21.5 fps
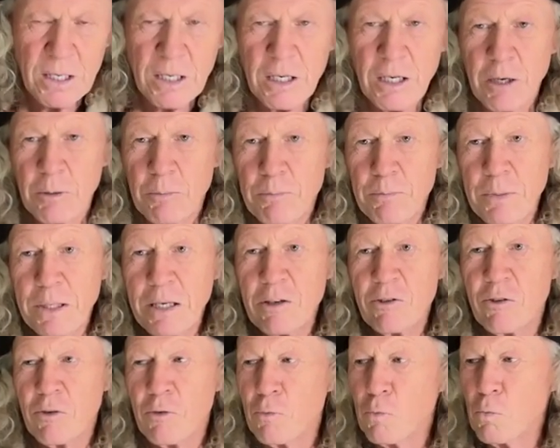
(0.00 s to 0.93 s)
a
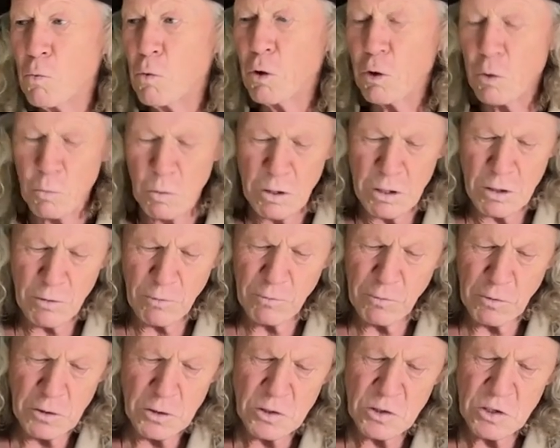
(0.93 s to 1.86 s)
piece of wood when you
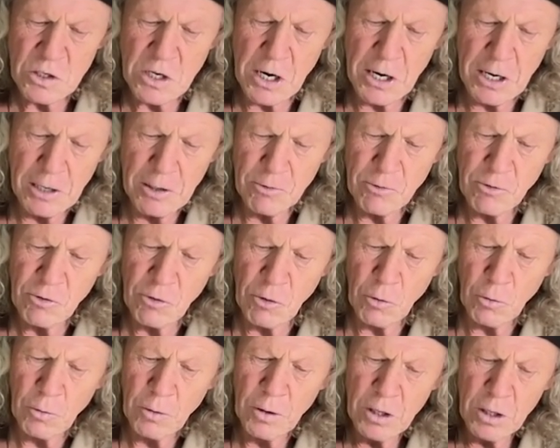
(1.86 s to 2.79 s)
first start.
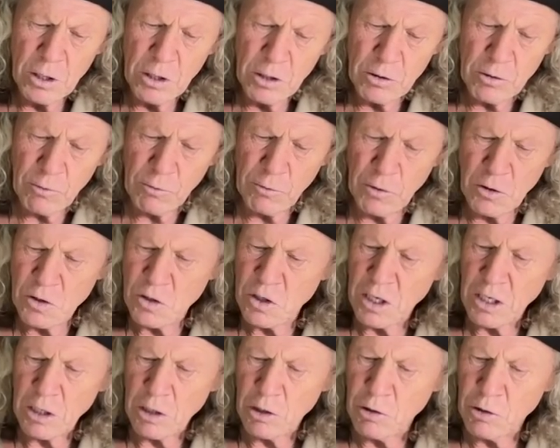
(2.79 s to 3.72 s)
So the first
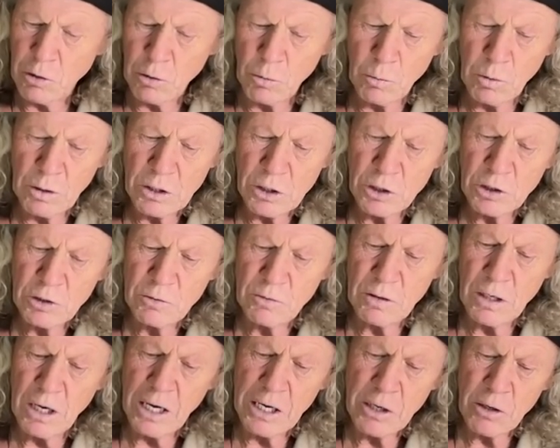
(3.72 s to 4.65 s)
thing you do once you've
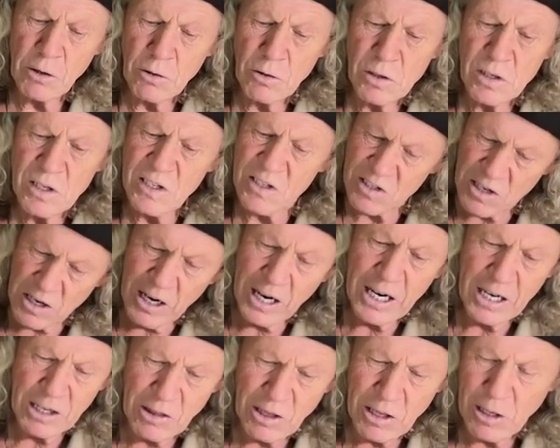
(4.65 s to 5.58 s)
got your
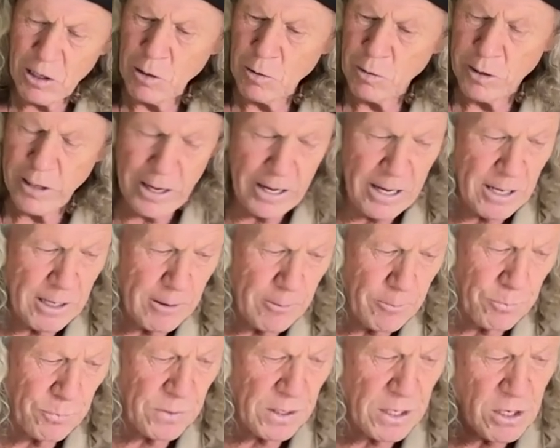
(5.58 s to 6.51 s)
design that you like
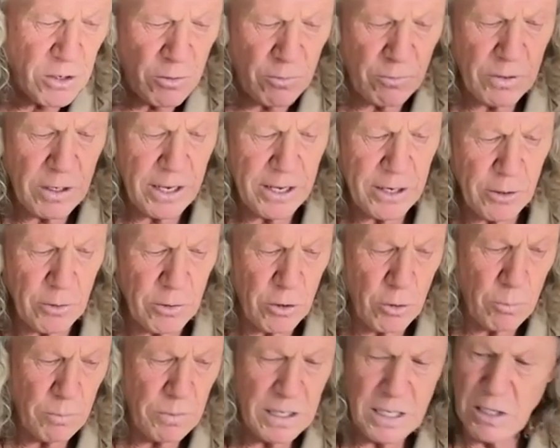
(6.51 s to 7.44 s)
and you've cut out
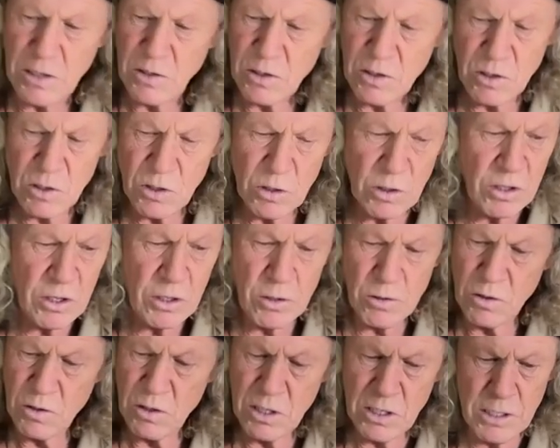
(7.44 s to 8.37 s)
your pieces. So
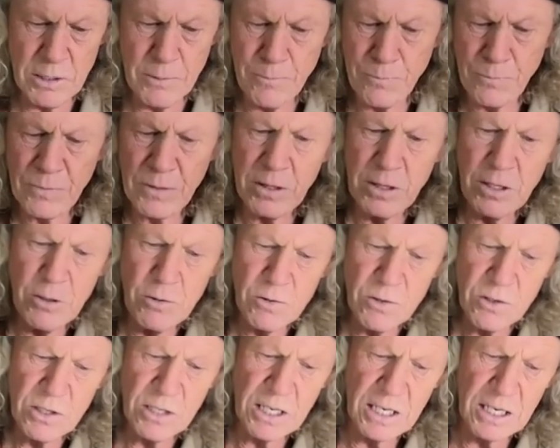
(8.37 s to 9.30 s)
there's the,
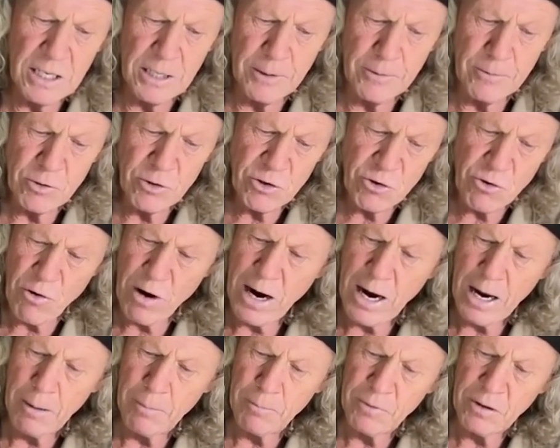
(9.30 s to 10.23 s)
there's the uh,
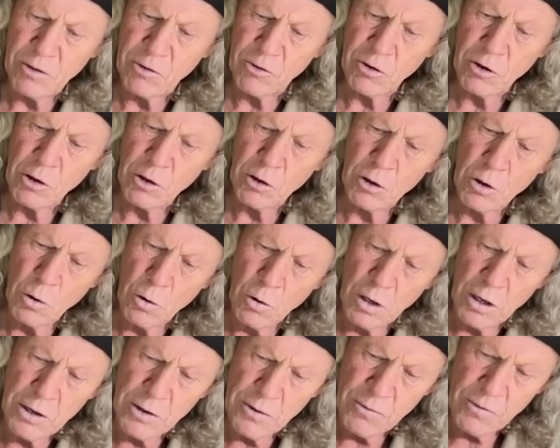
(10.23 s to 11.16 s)
strap that's gonna go
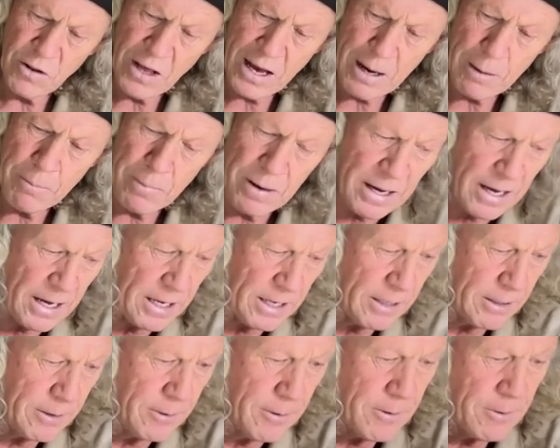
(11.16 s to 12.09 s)
on that
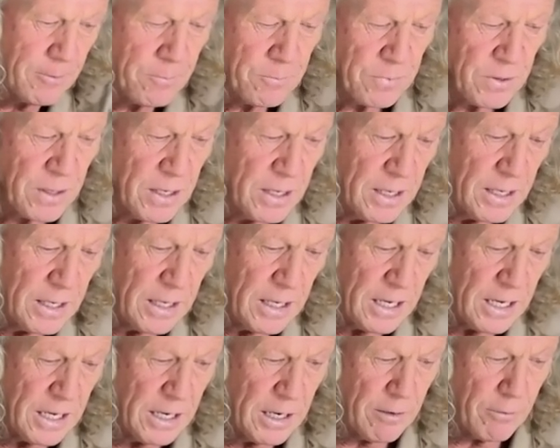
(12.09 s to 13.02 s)
bag.
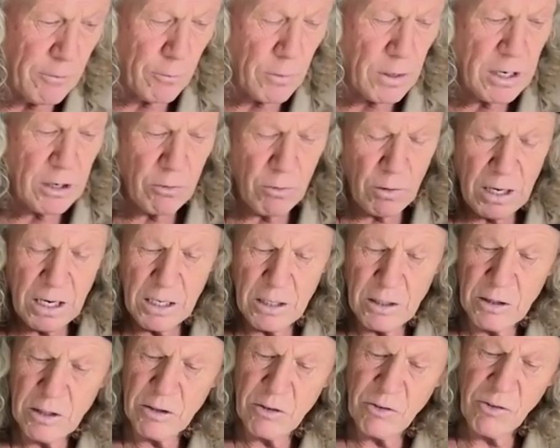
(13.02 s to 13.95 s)
And I've
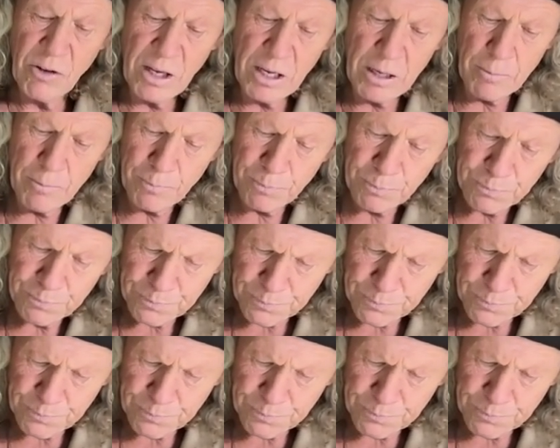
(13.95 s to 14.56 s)
recreated the same